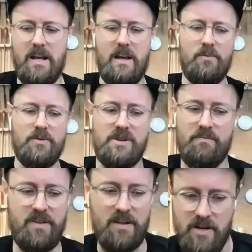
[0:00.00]
it was
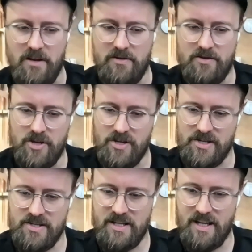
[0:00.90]
something that
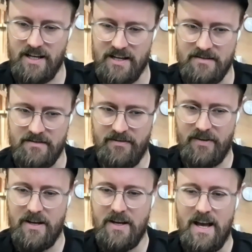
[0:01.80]
just kind of,
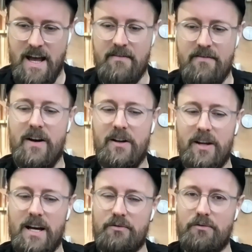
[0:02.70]
it felt
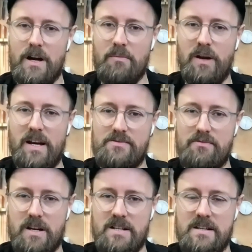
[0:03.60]
like right place,
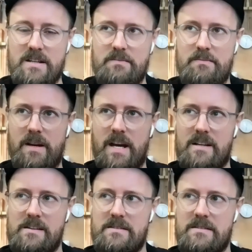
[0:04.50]
right time.
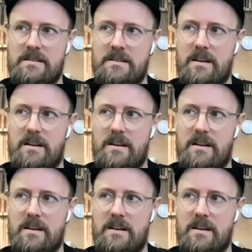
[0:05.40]
And